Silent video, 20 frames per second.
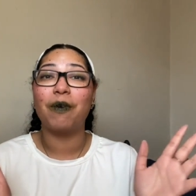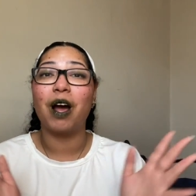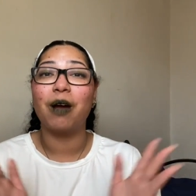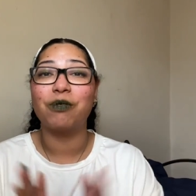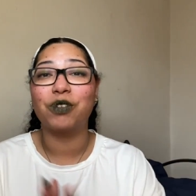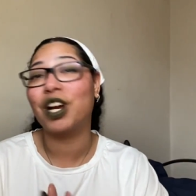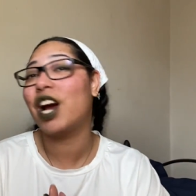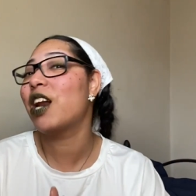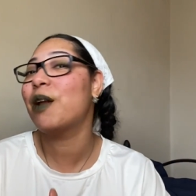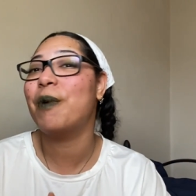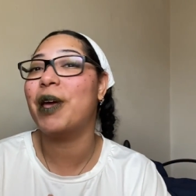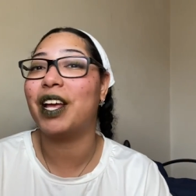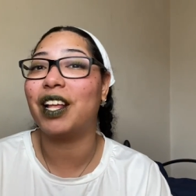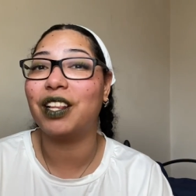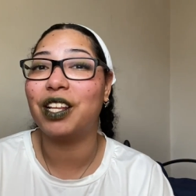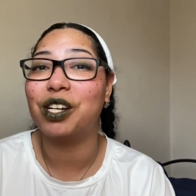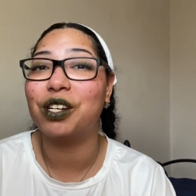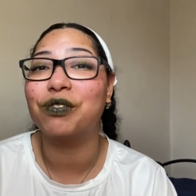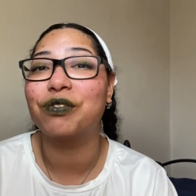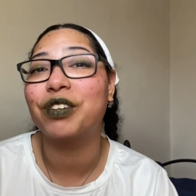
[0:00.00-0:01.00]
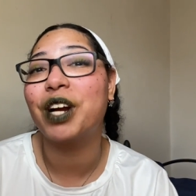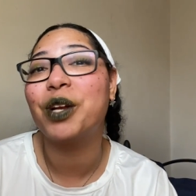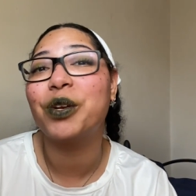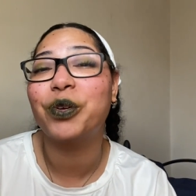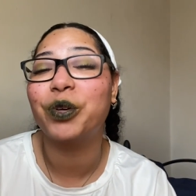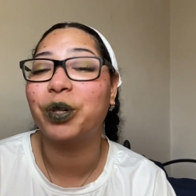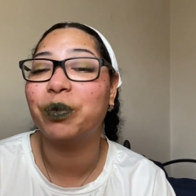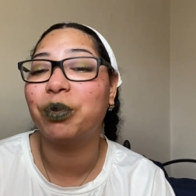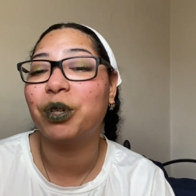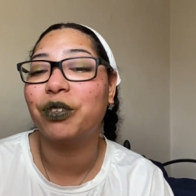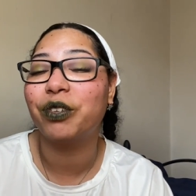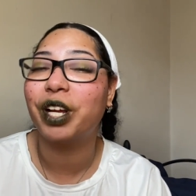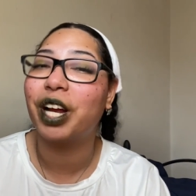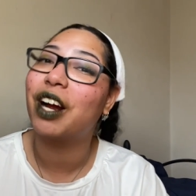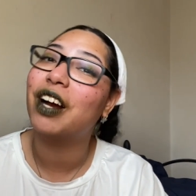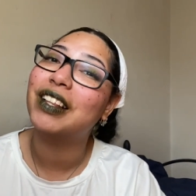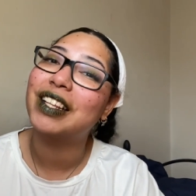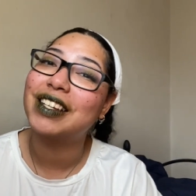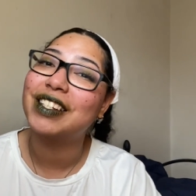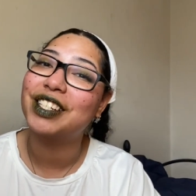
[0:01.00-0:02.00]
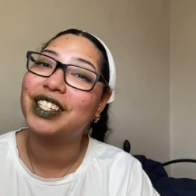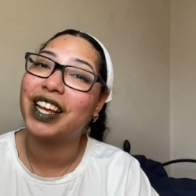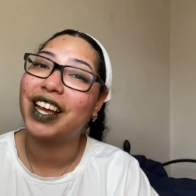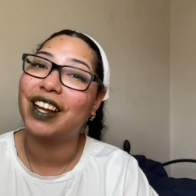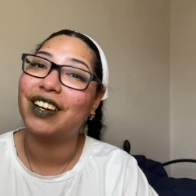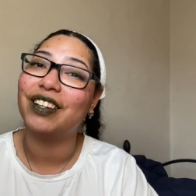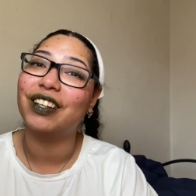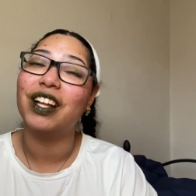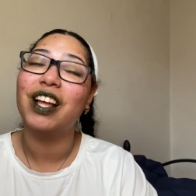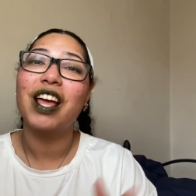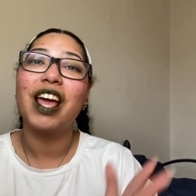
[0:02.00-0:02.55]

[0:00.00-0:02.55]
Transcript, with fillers: I'm trying to make a little friend group over here on this channel